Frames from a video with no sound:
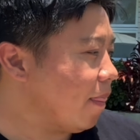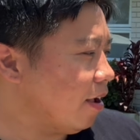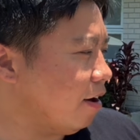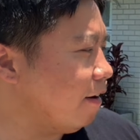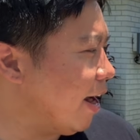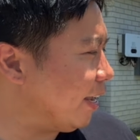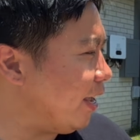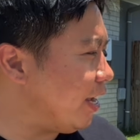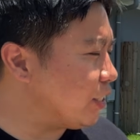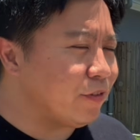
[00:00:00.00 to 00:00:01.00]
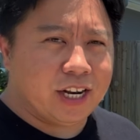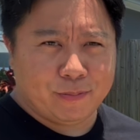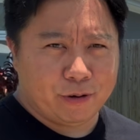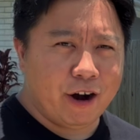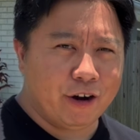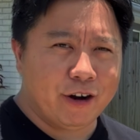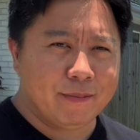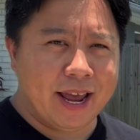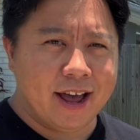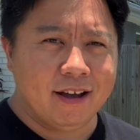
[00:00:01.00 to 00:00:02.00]
Alright, keys fully programmed
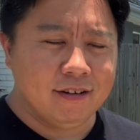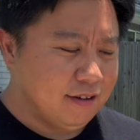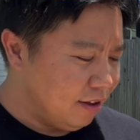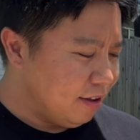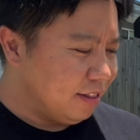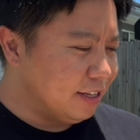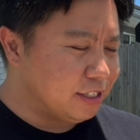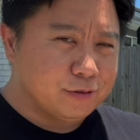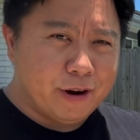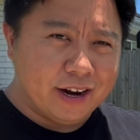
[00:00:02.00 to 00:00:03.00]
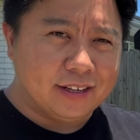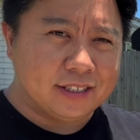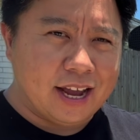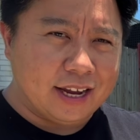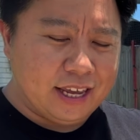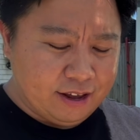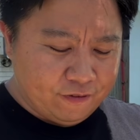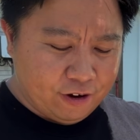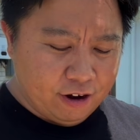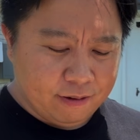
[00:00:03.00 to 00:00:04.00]
now. This is a remote start key
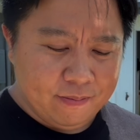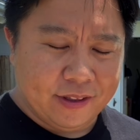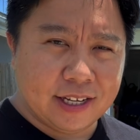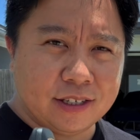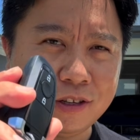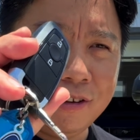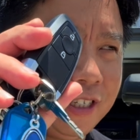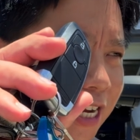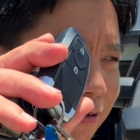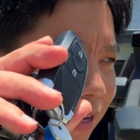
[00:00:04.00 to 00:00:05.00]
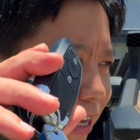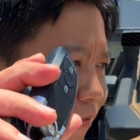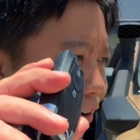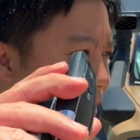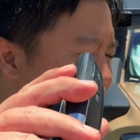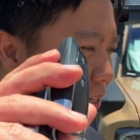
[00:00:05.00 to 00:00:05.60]
fob. Here's the 2 genuine key fobs.